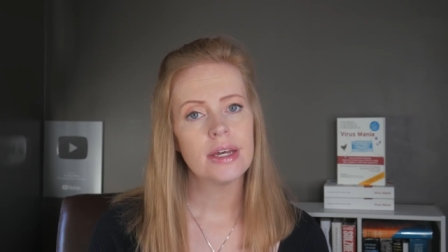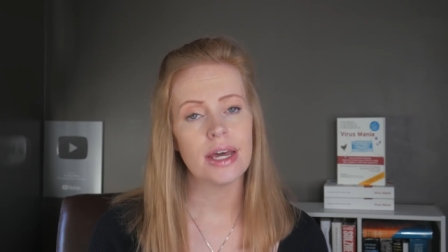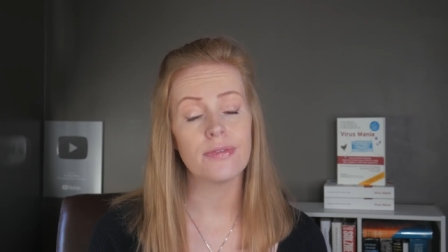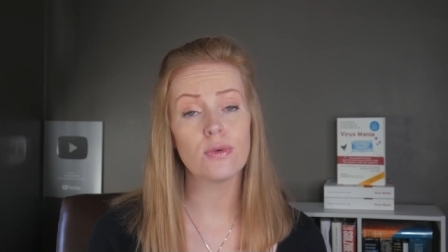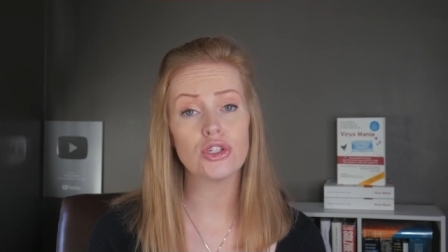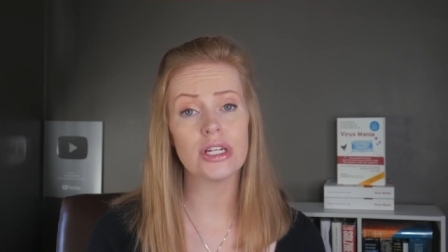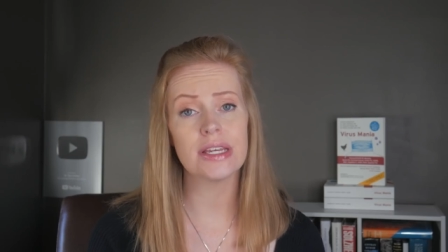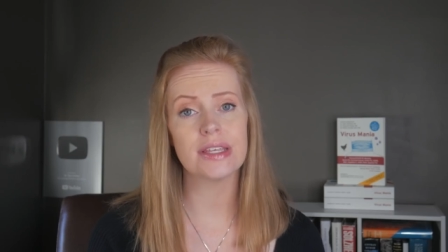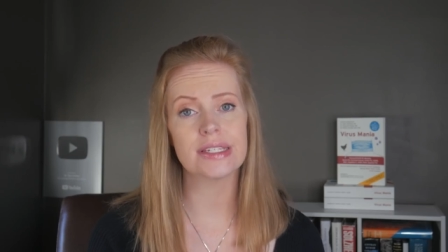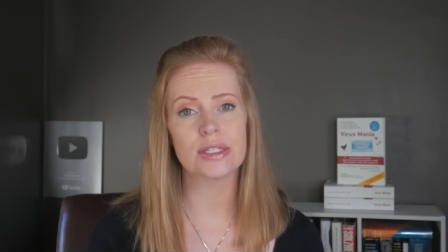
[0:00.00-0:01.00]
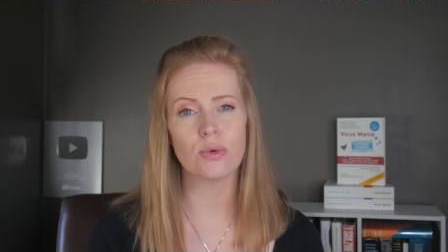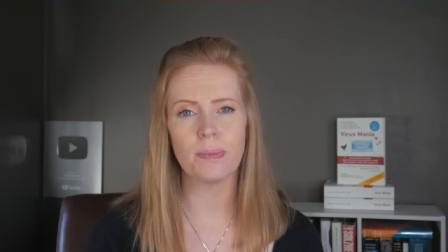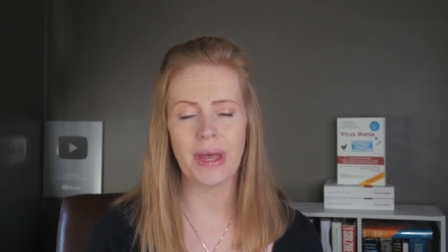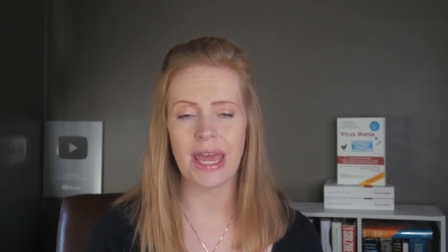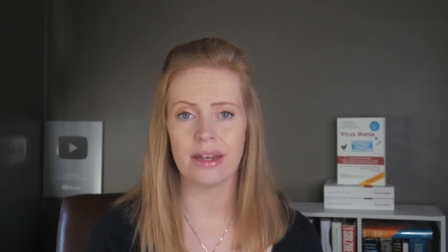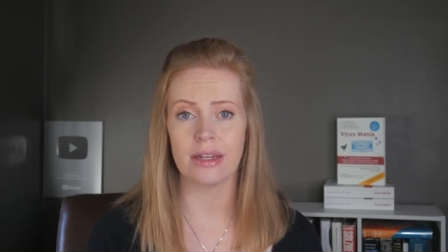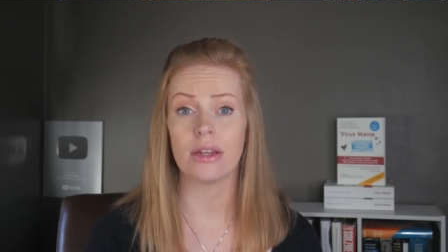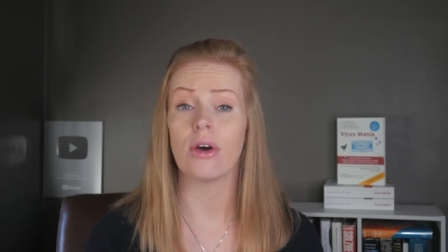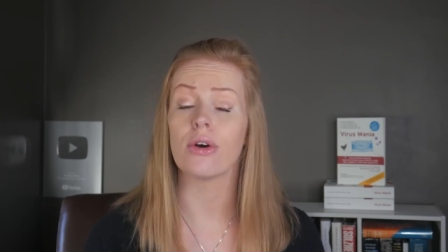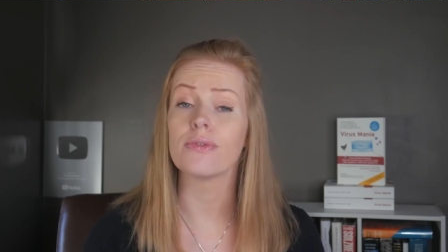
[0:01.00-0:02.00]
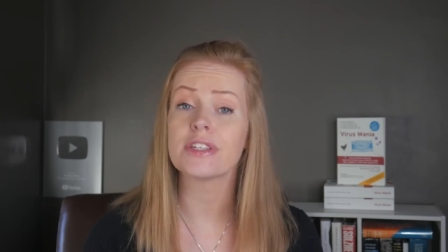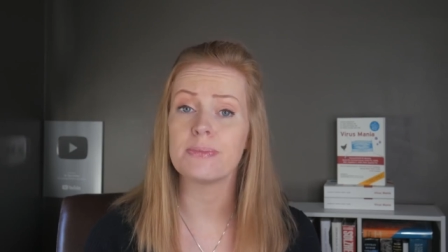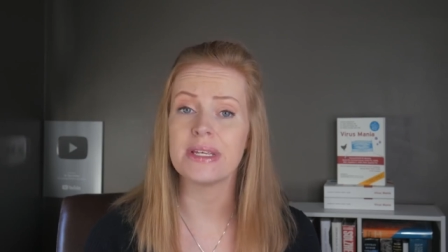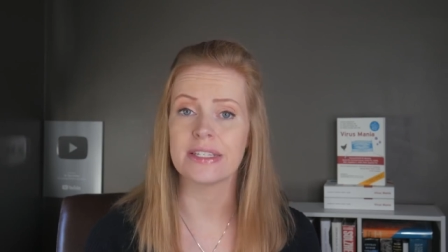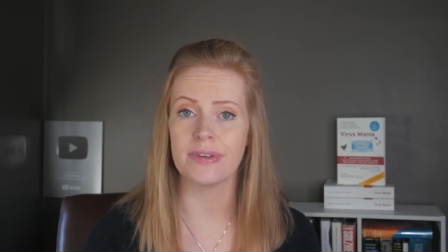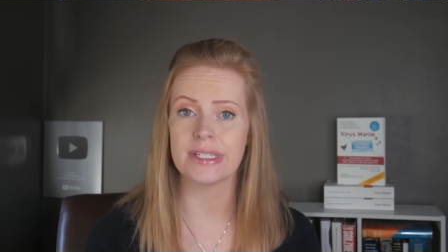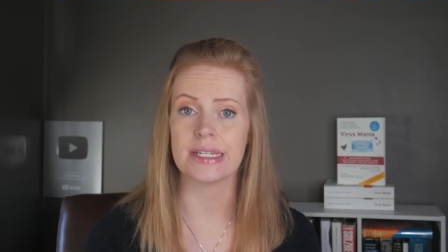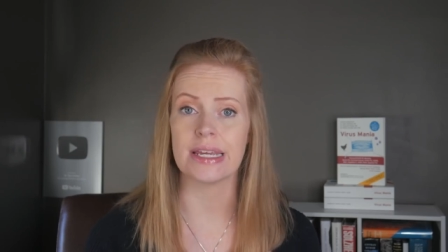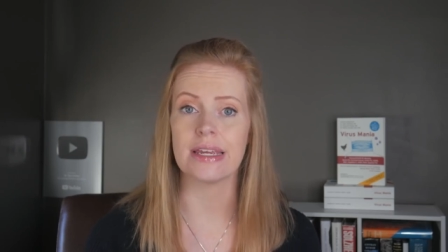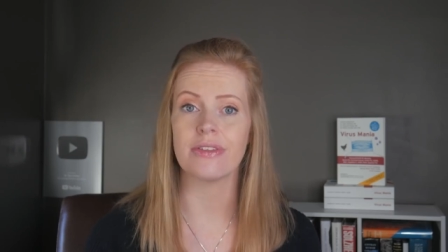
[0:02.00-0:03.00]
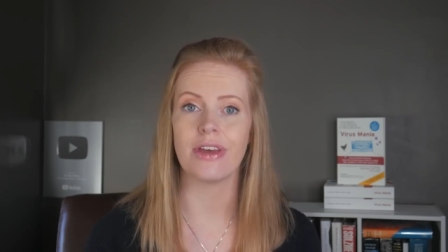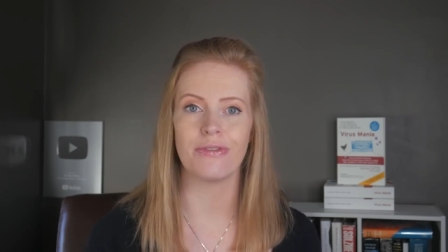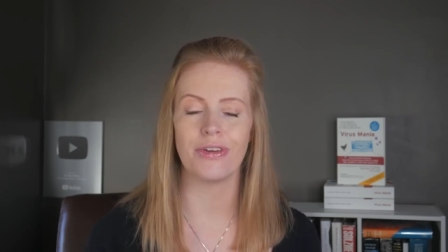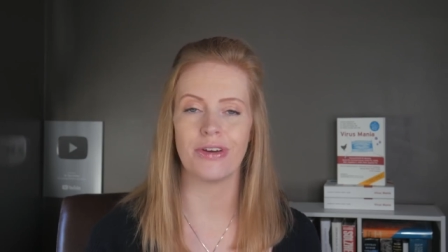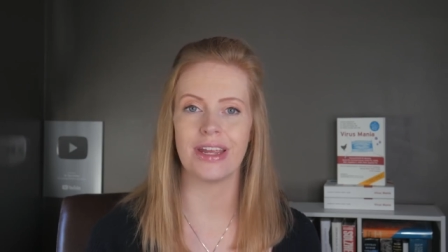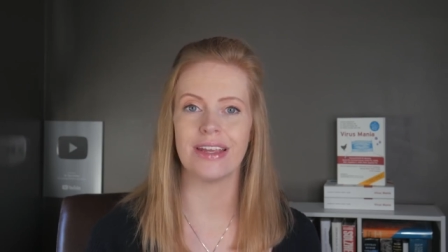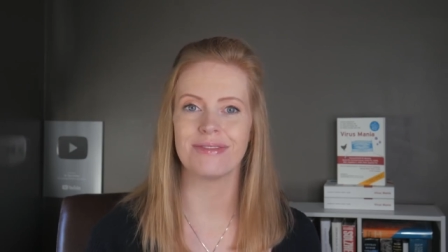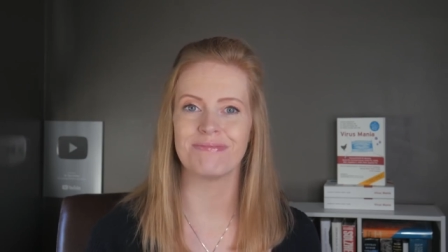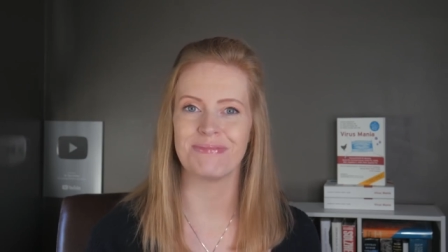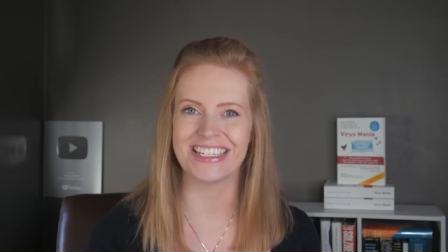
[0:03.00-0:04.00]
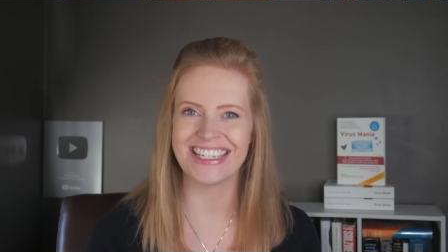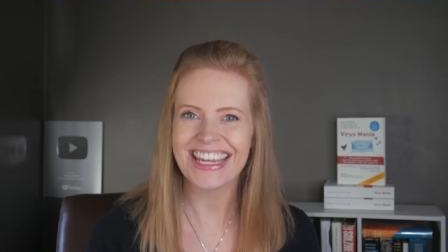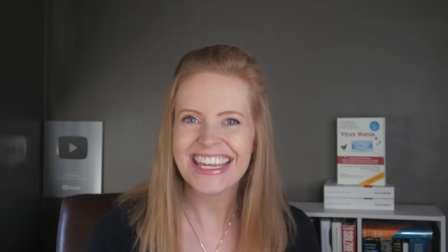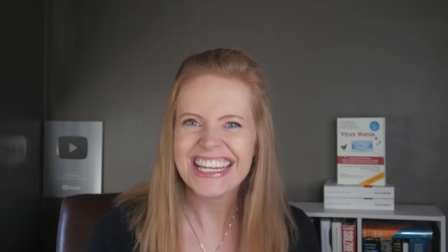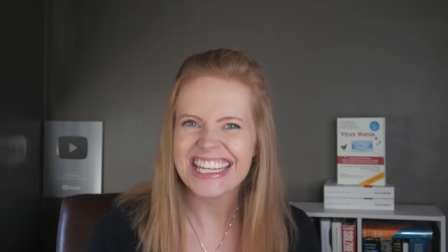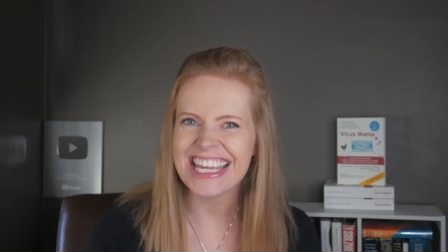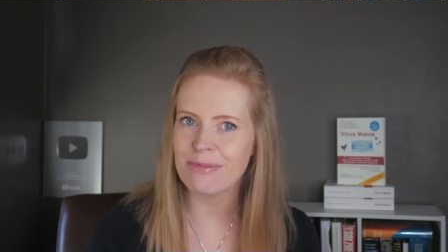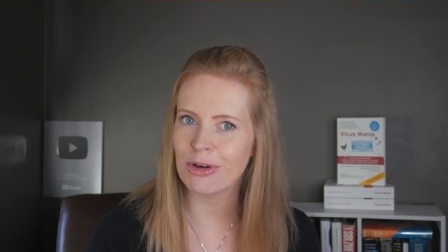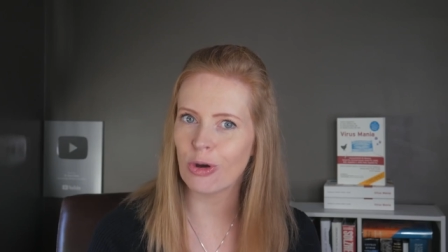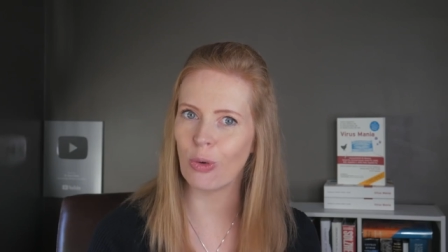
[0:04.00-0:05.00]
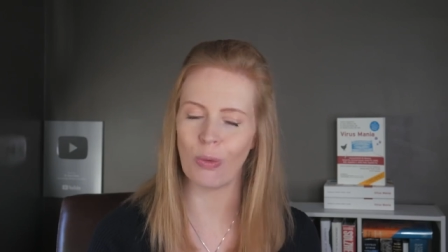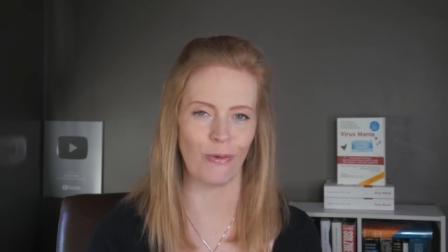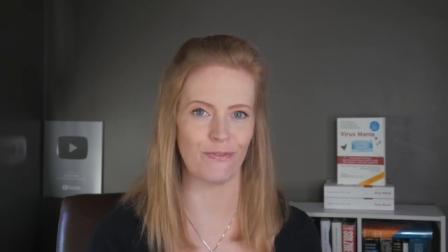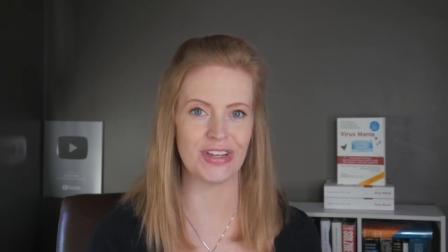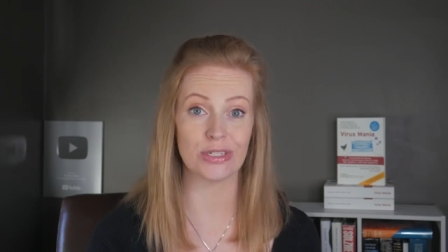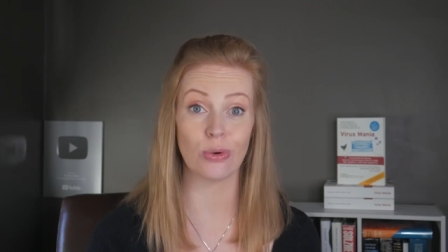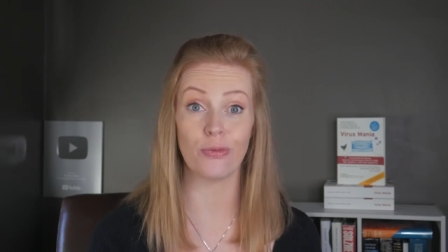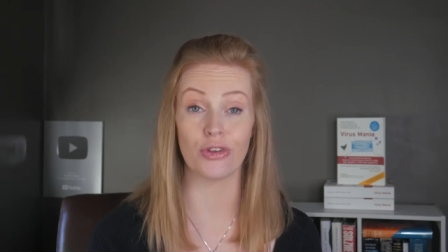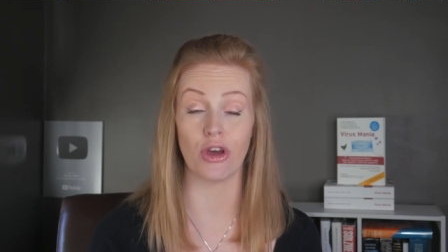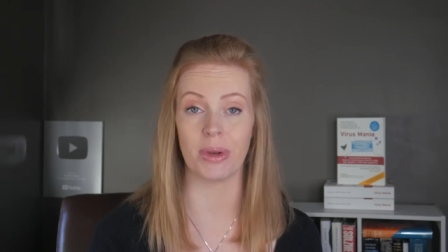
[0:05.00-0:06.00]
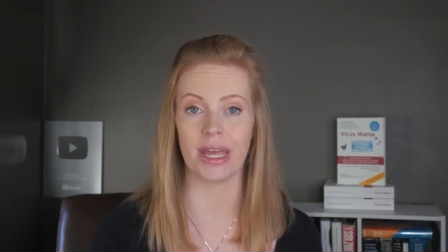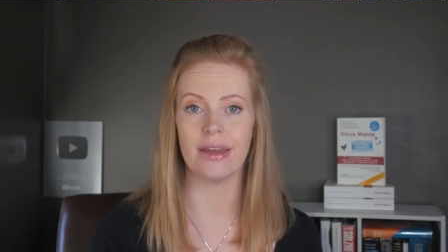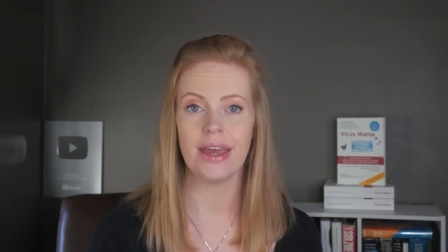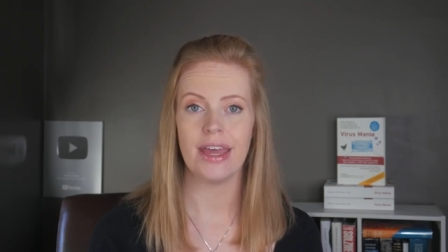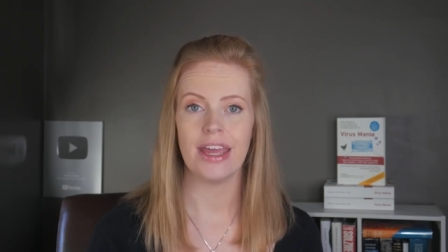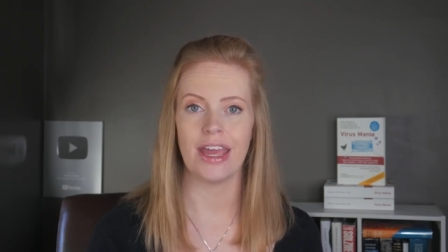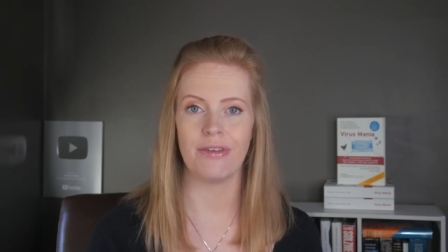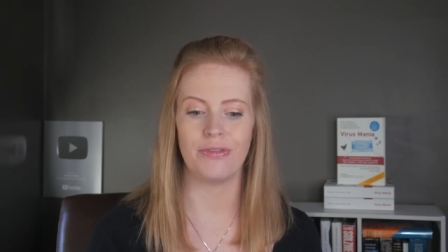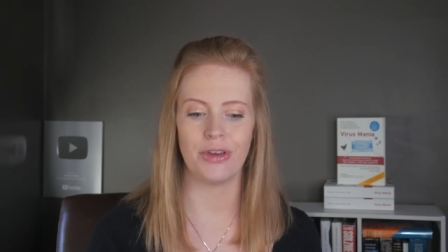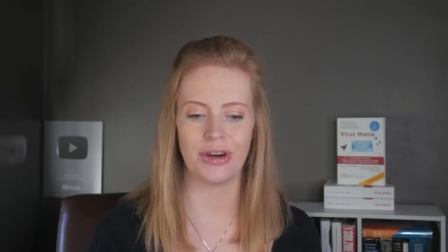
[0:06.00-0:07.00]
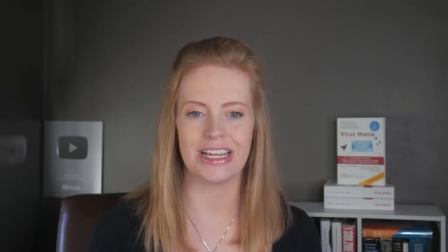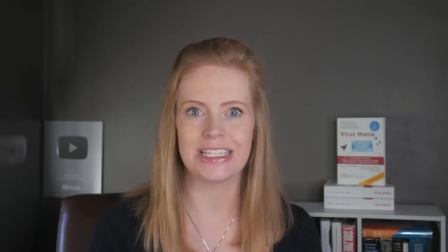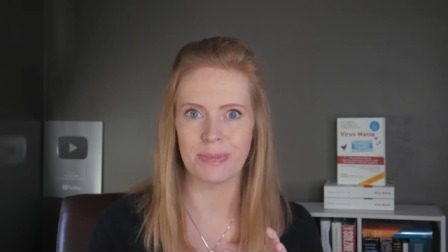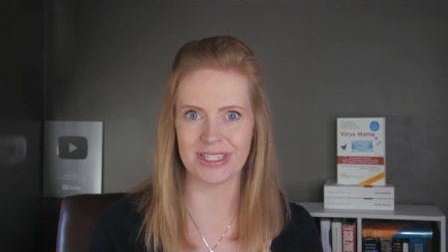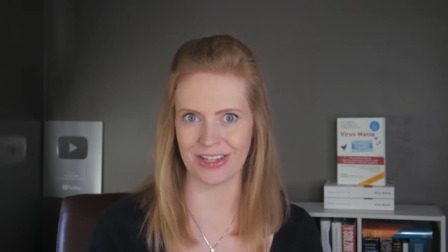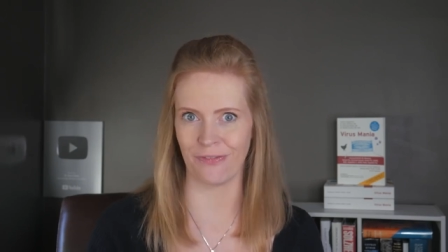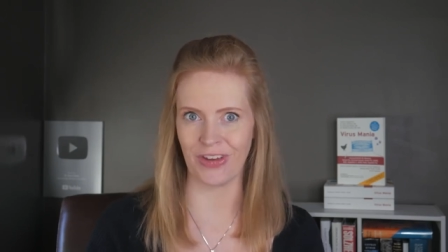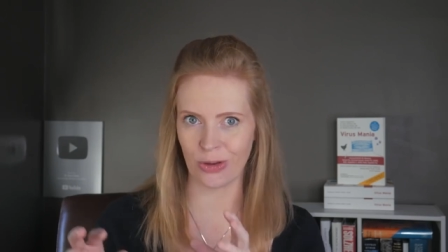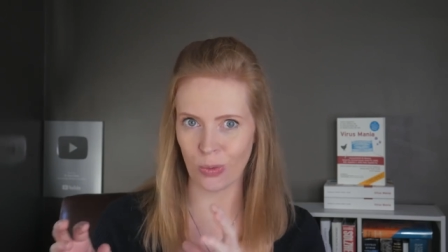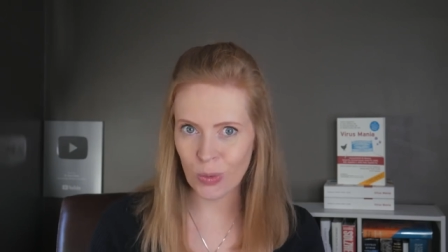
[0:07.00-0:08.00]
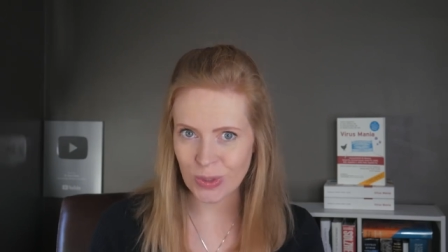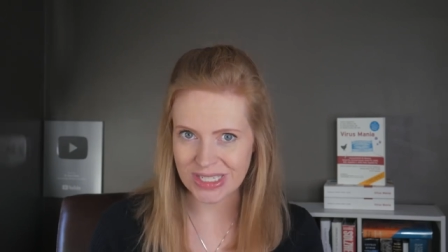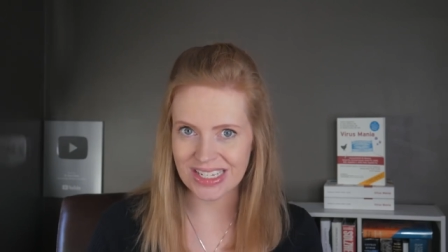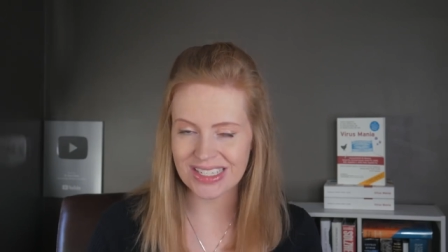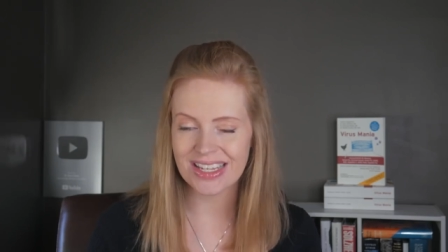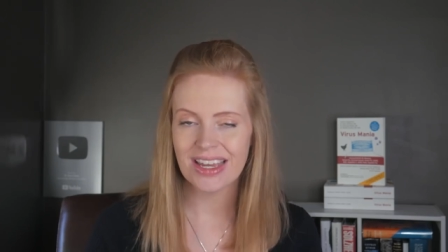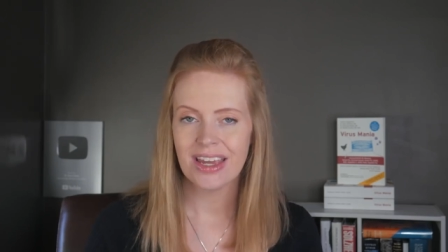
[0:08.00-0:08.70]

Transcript: Unfortunately, this thought pattern of specificity, that very particular chemical or physical phenomena have very specific causes,